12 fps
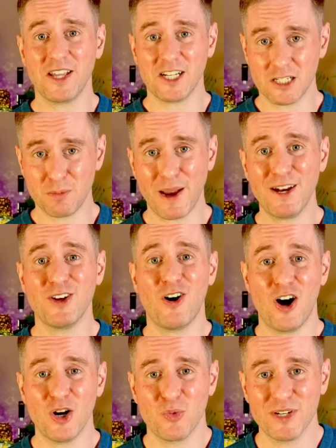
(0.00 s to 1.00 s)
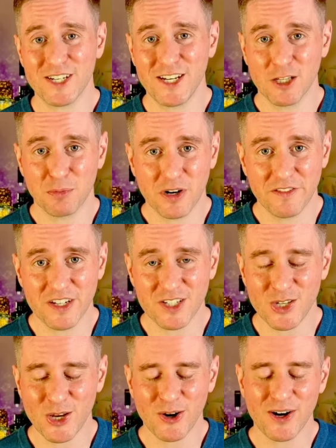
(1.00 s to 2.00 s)
spent on whiskey in the previous
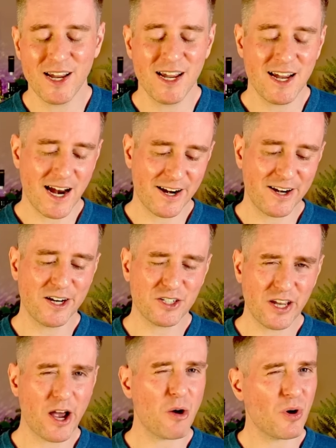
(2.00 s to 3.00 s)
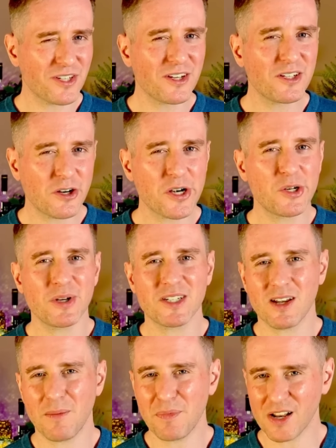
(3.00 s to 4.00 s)
year. And initially I was considering doing
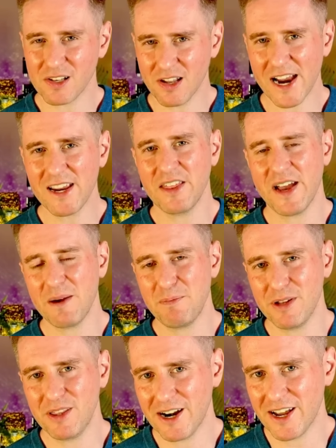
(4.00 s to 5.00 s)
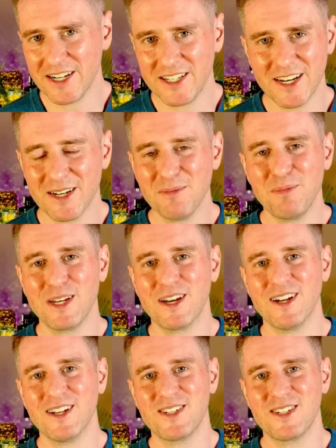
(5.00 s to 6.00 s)
something like that, but then I didn't
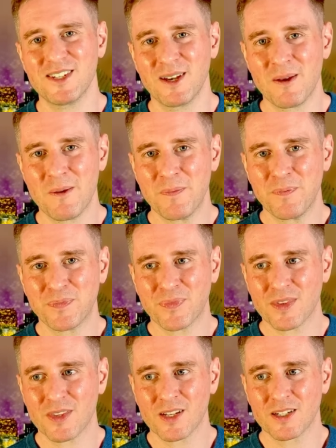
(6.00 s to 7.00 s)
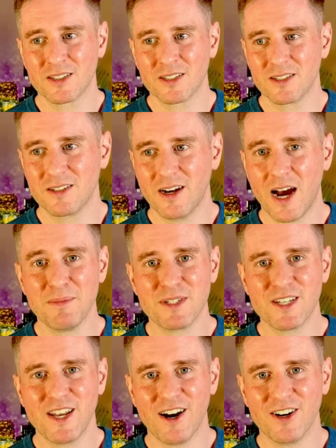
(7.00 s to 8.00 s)
because I'm
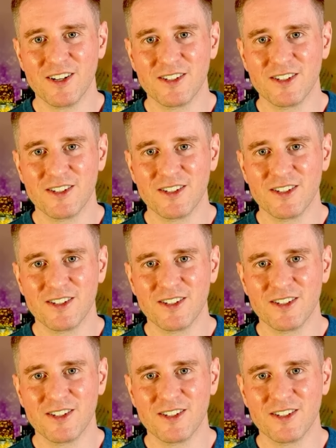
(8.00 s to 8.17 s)
scared.